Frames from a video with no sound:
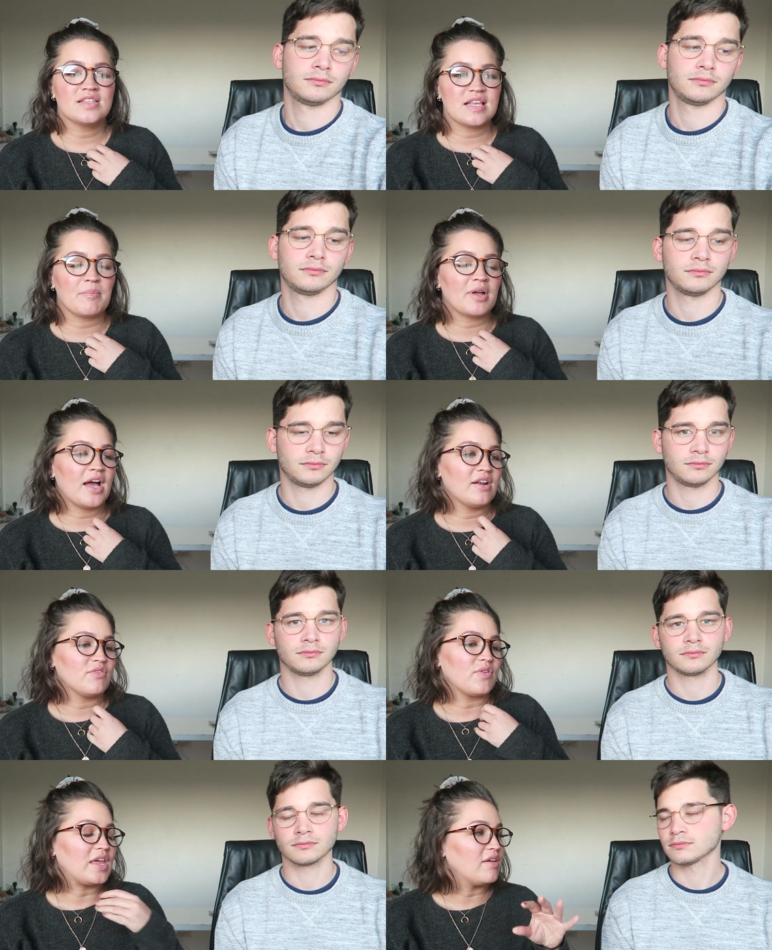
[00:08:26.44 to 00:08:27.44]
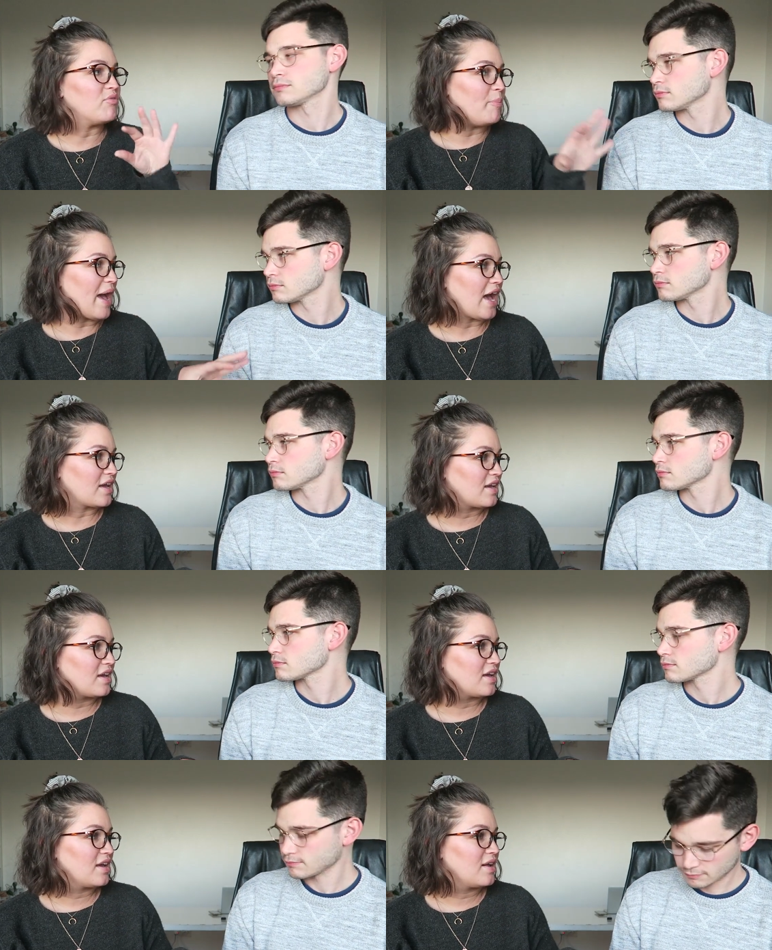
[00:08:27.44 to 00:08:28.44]
Speaker 1: some kind of give back
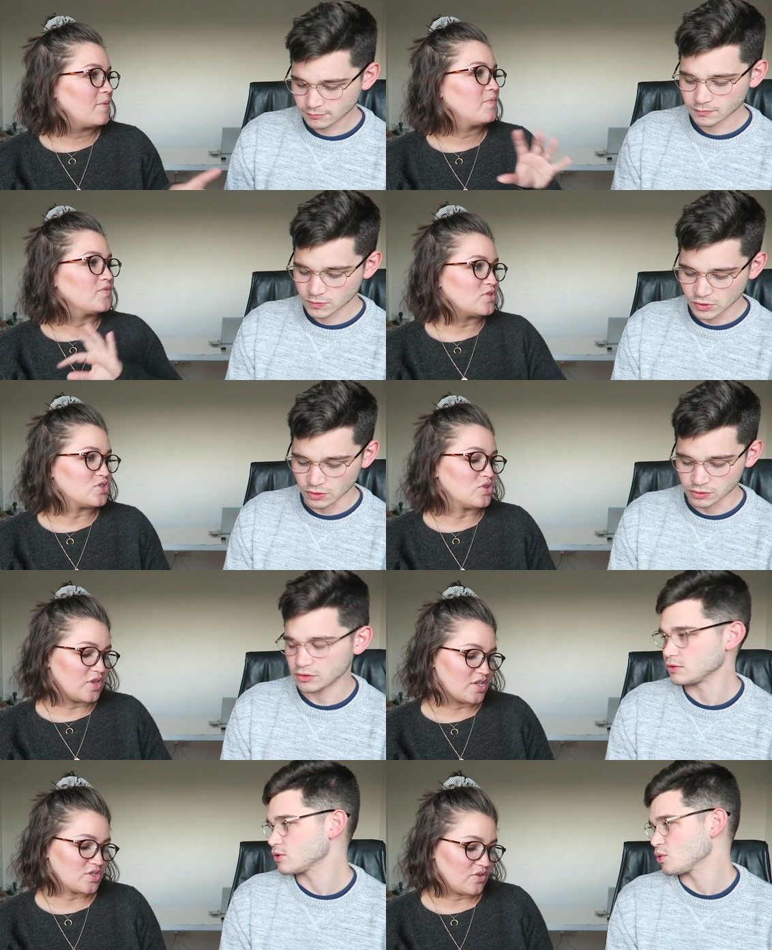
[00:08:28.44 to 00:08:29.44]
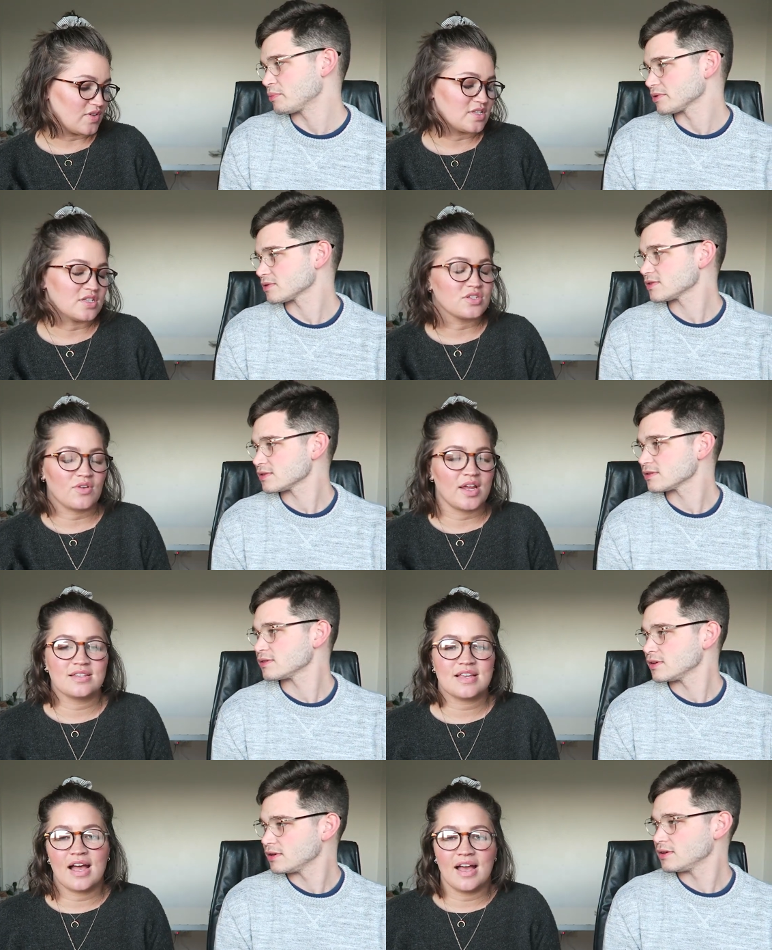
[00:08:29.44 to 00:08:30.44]
Social to their service it's
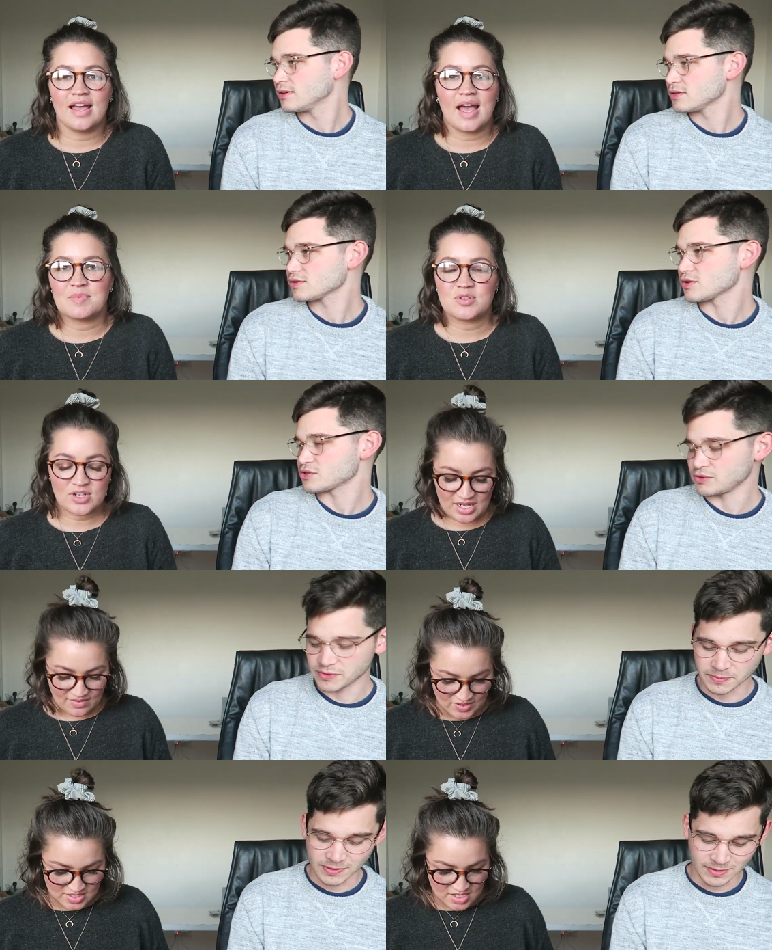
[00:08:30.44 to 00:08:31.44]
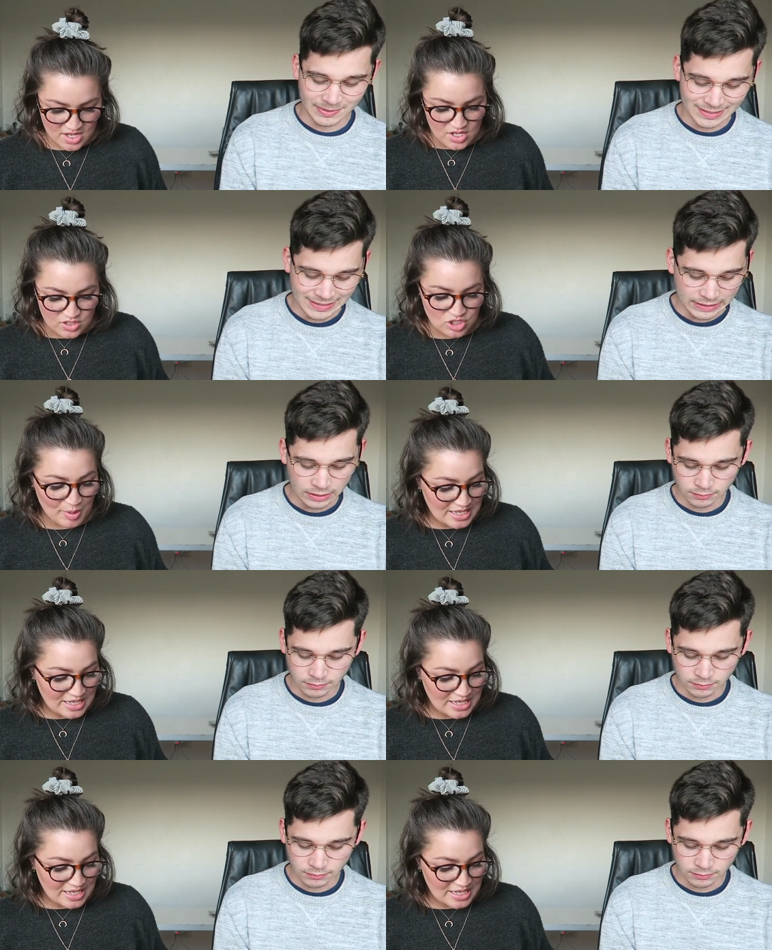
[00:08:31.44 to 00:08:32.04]
great i absolutely love it so